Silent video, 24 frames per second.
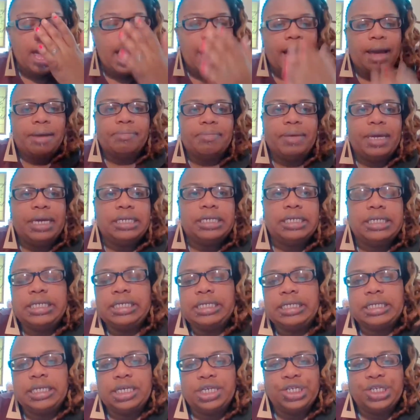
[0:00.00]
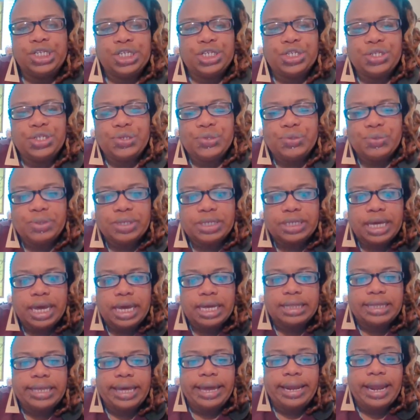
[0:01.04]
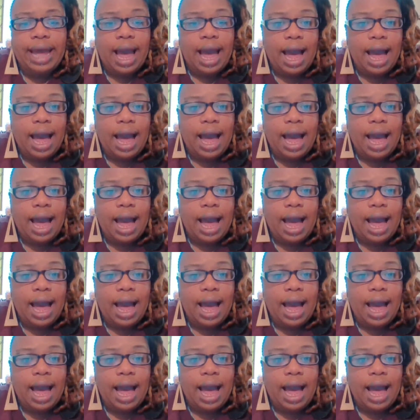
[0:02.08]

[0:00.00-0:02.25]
I made the decision to state that